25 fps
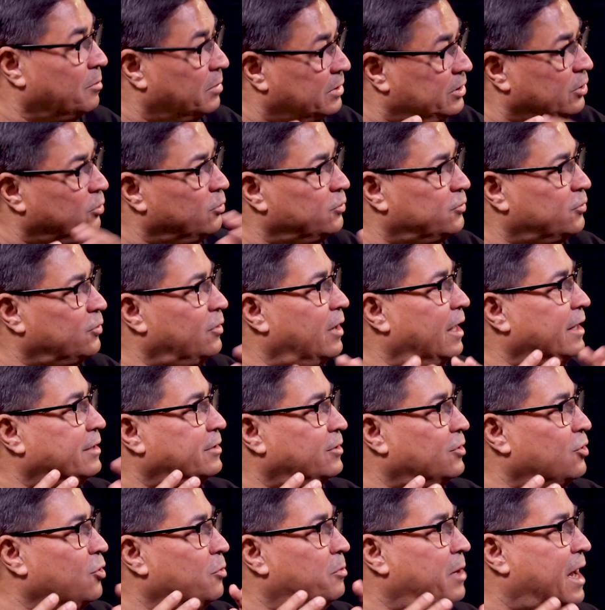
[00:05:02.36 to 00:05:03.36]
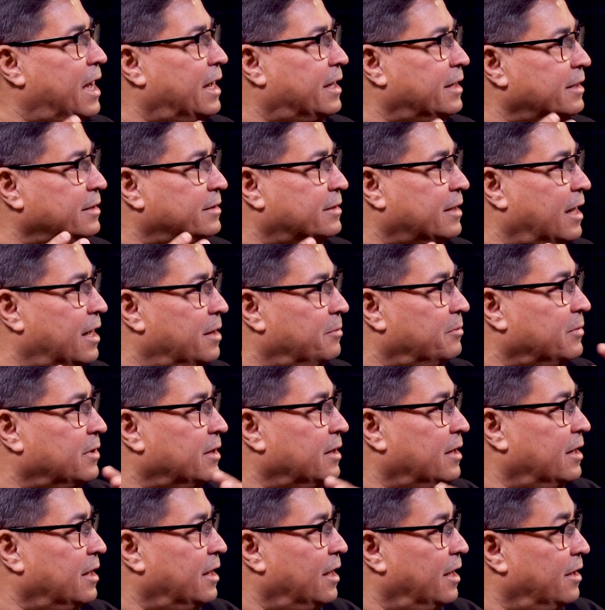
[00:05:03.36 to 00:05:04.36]
But they also like to go back in time
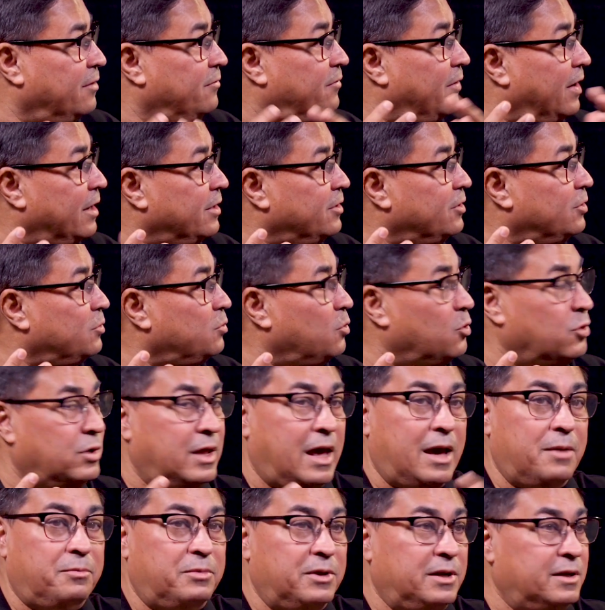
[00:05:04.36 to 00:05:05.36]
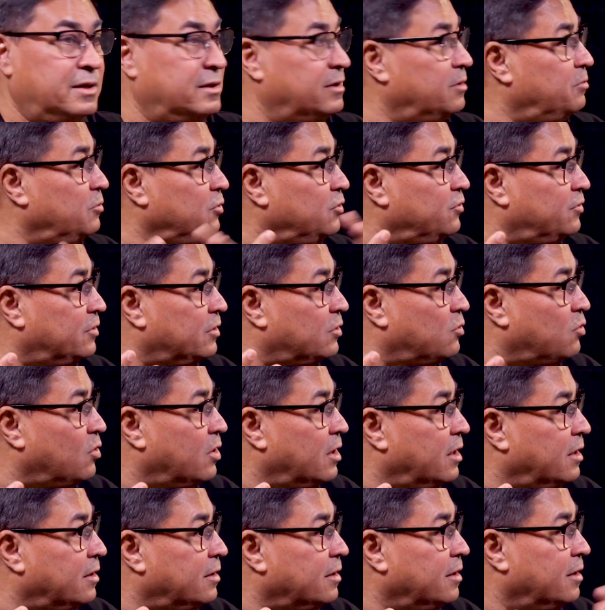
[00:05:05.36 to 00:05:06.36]
and find out what happened in the music
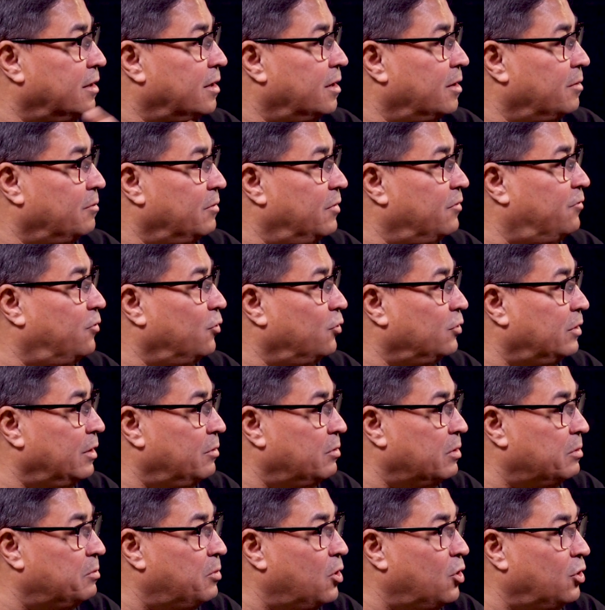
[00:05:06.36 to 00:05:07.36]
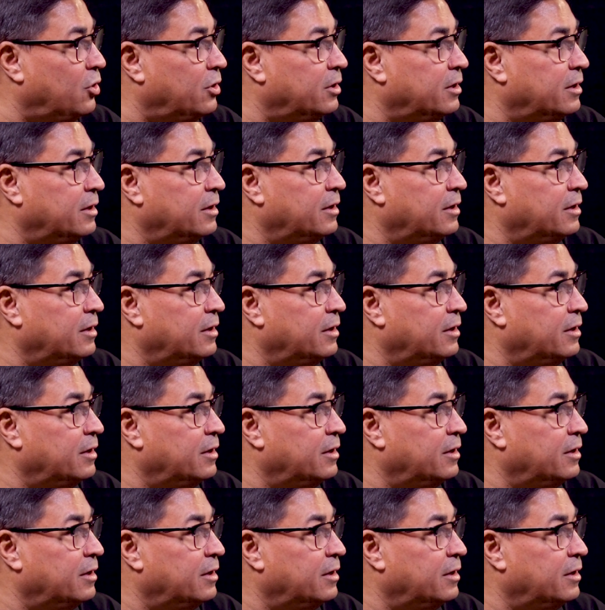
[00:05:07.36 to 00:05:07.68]
world before they were born.